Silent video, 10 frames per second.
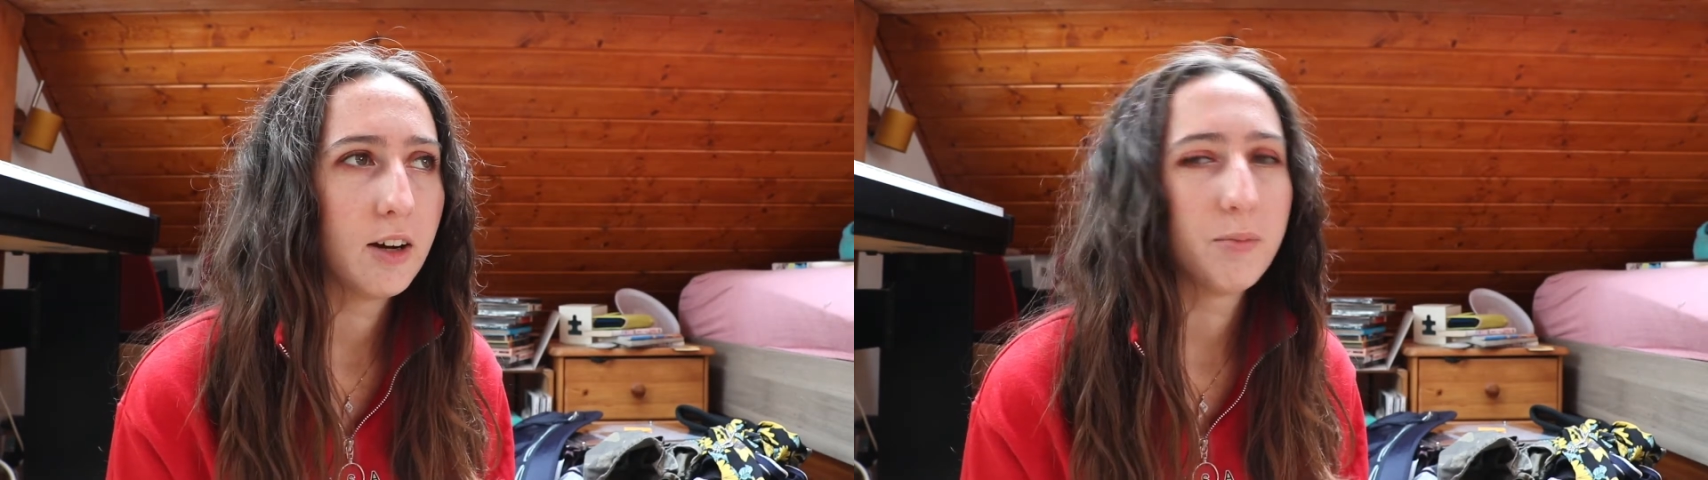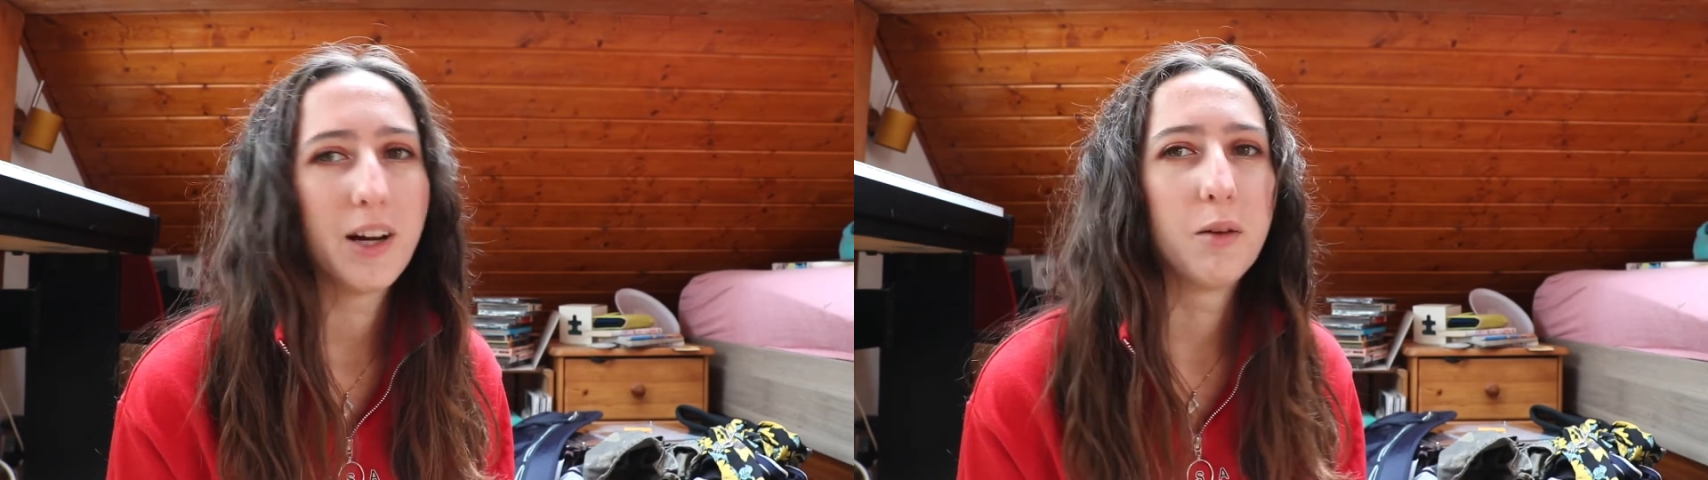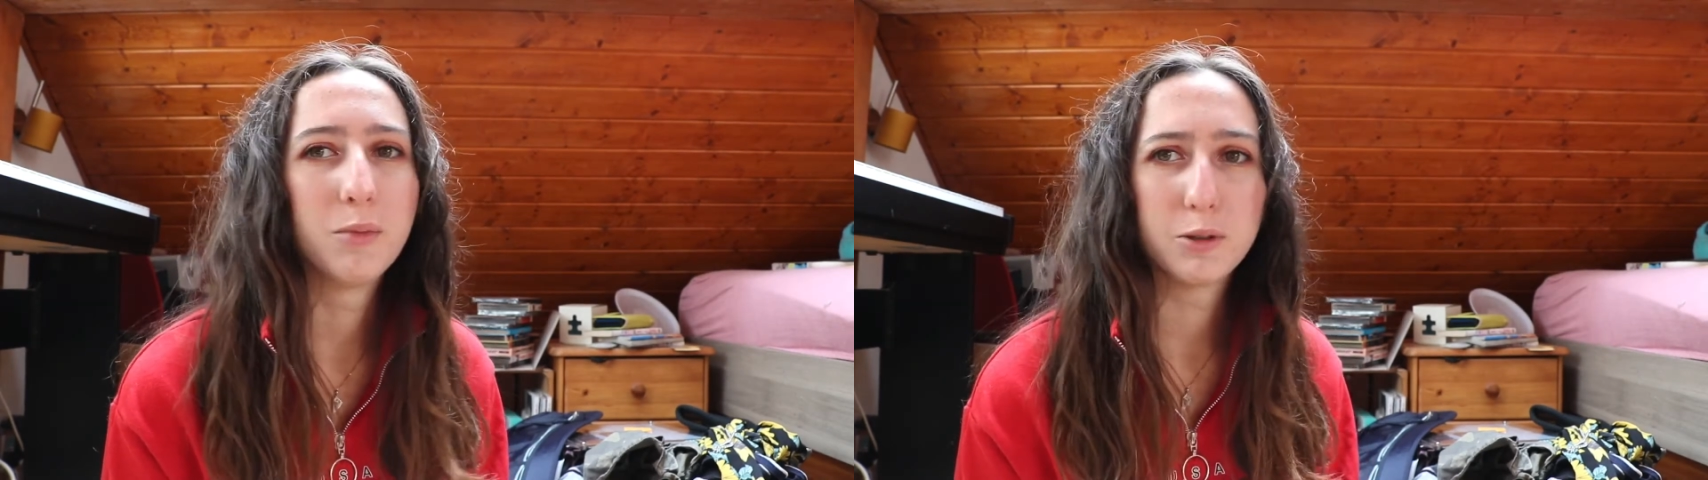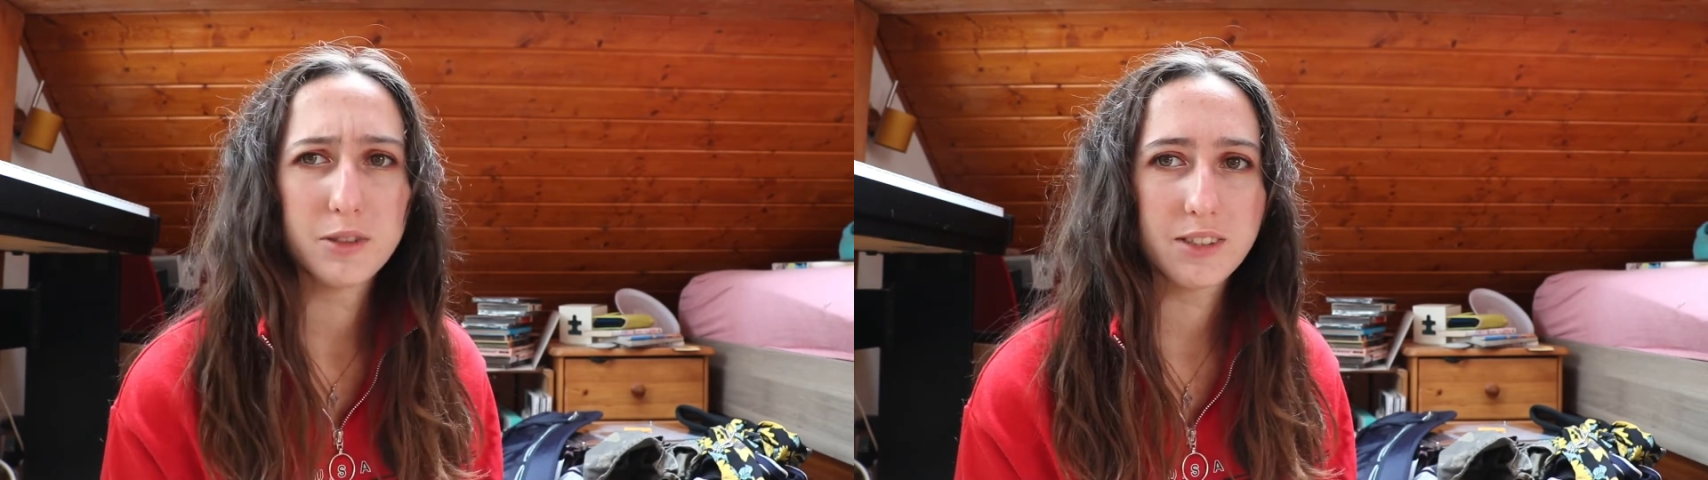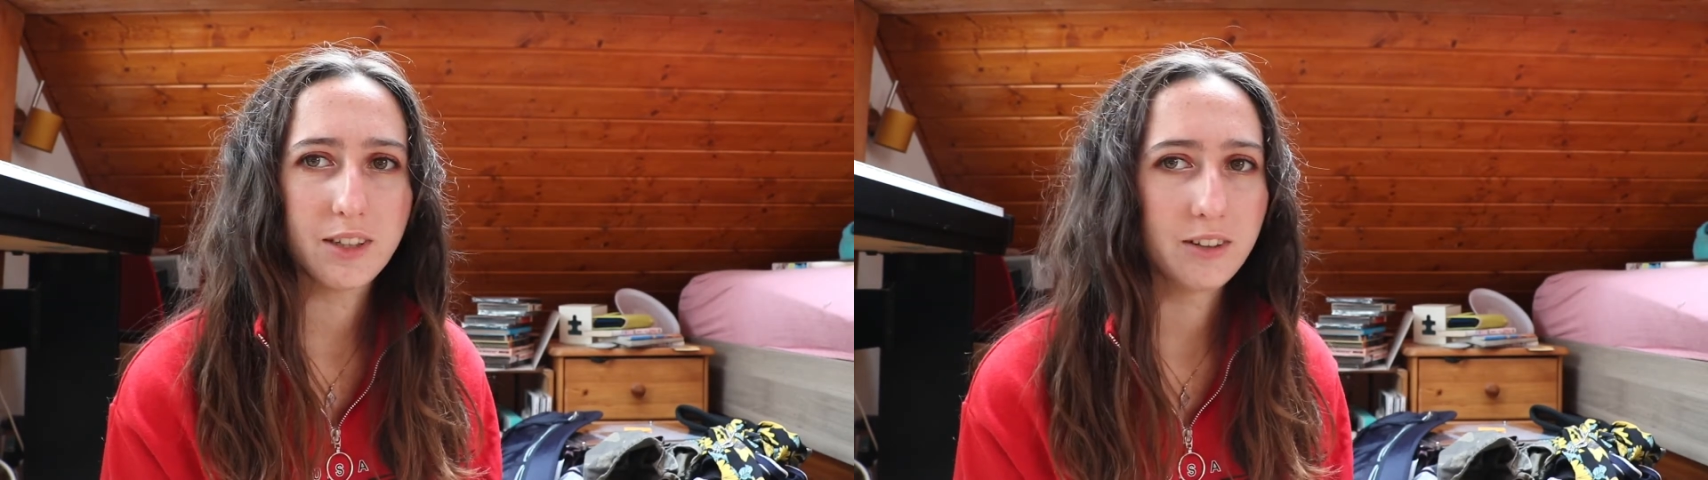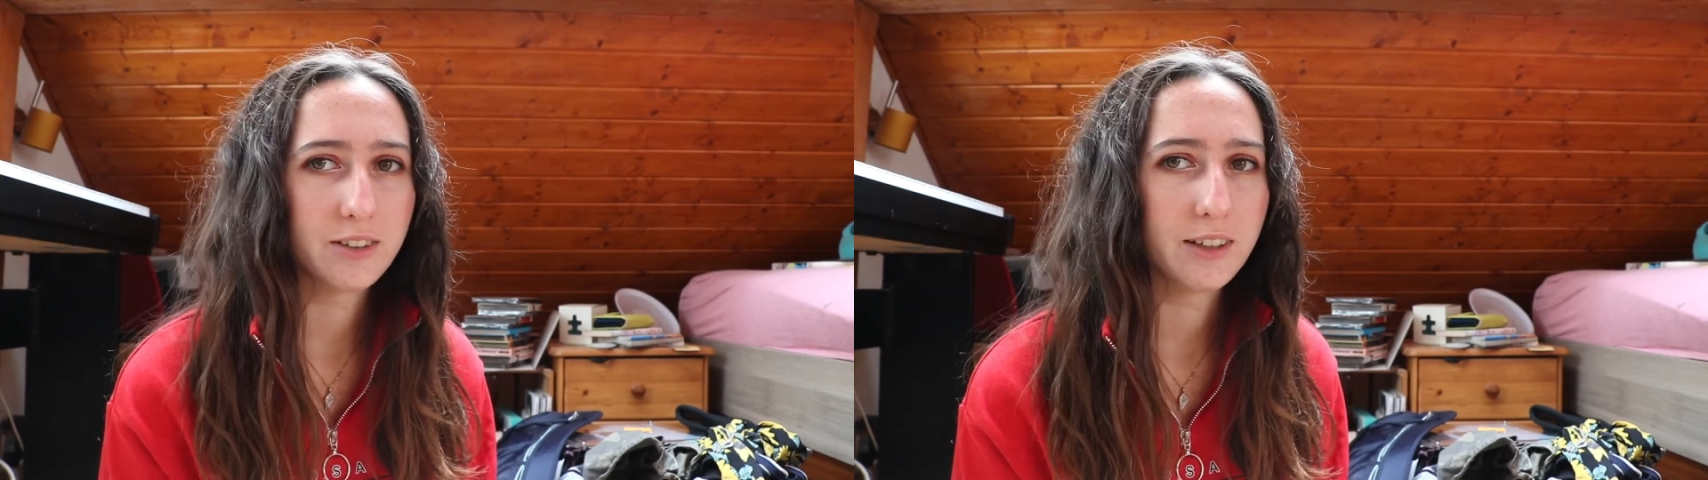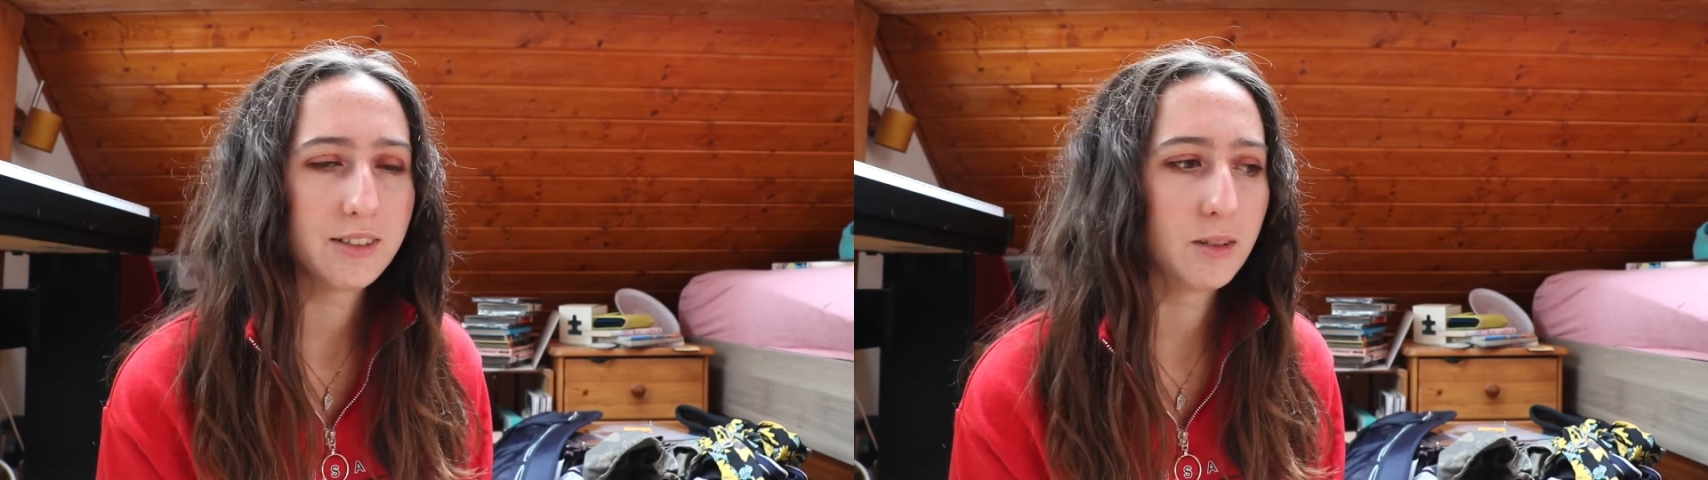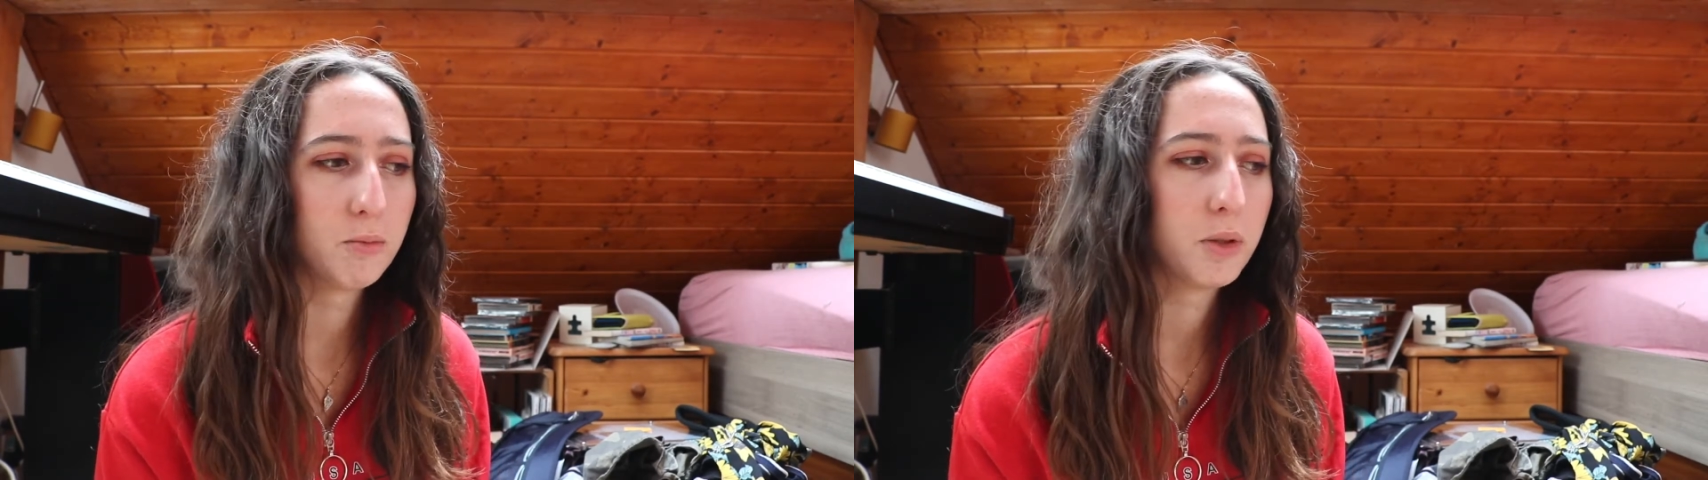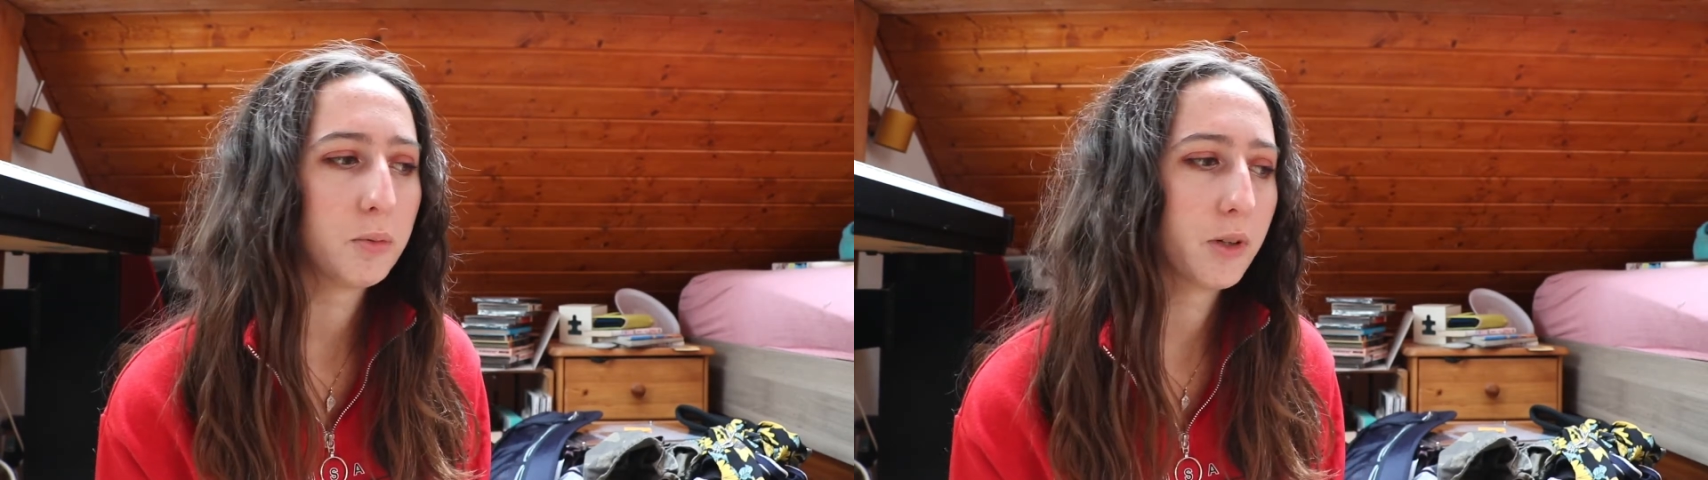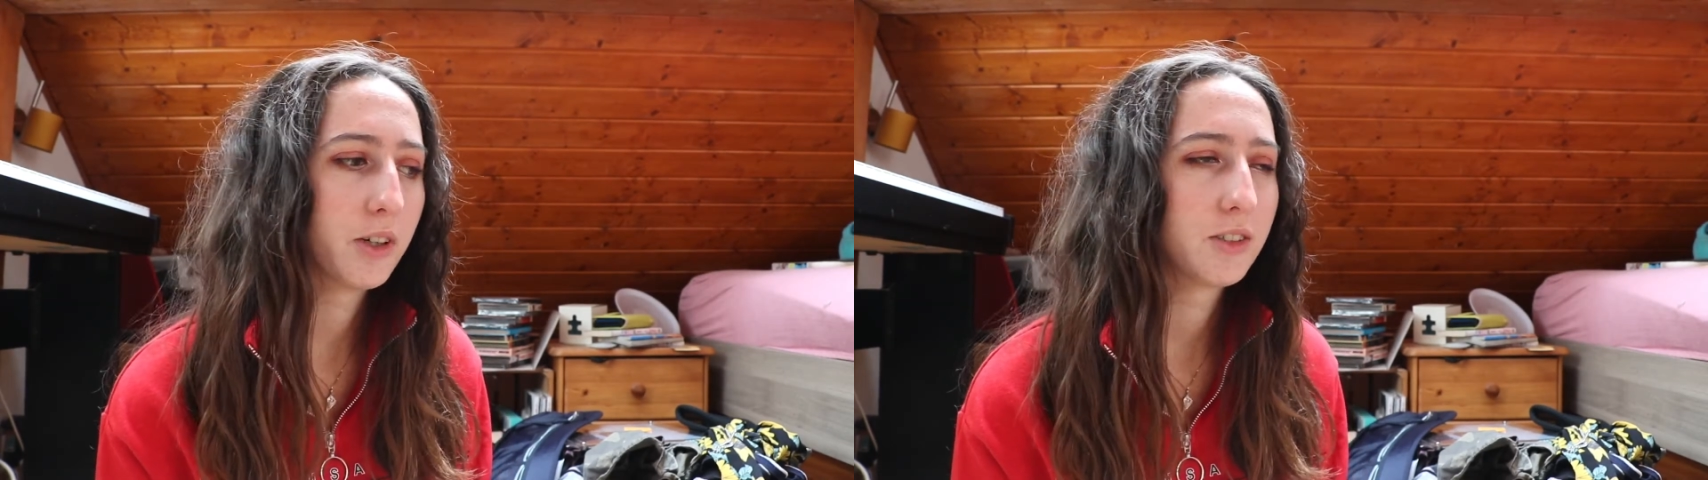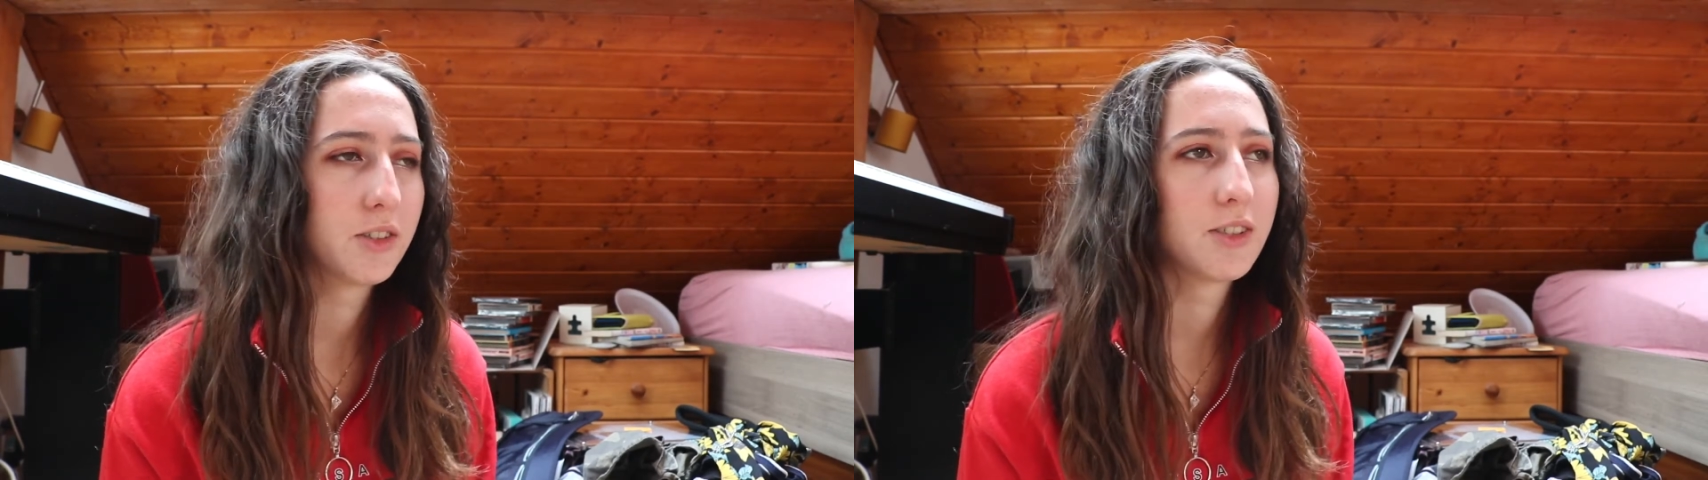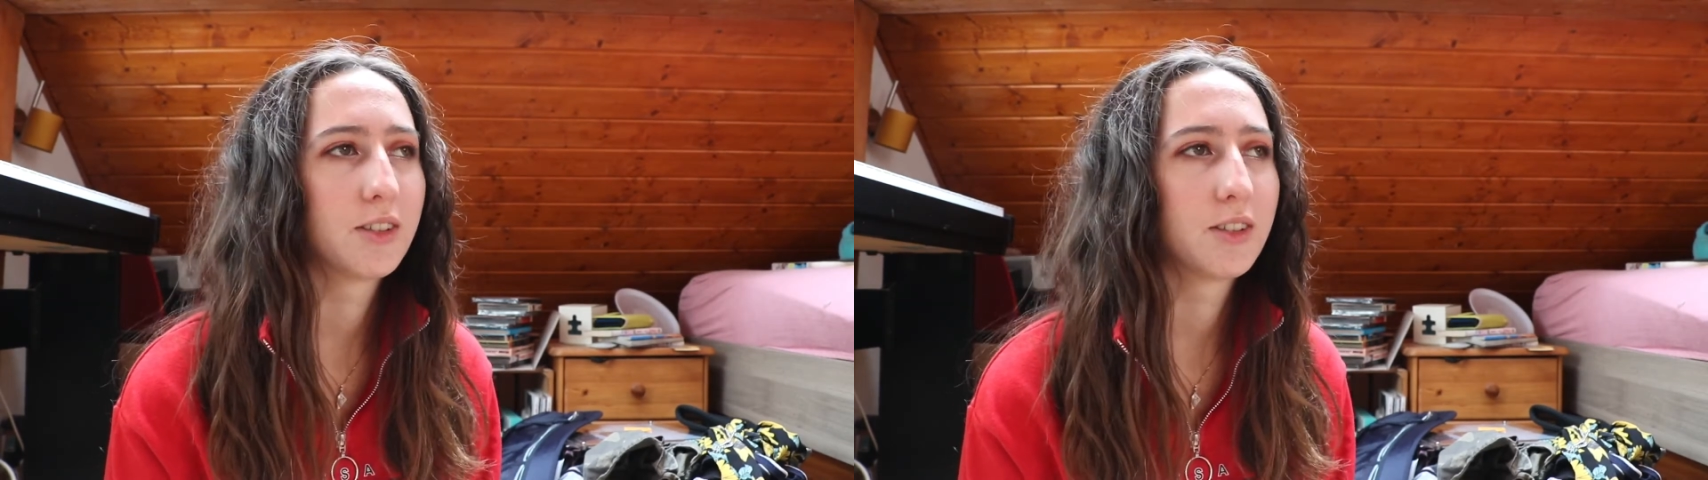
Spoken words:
I'm always scared that some people are just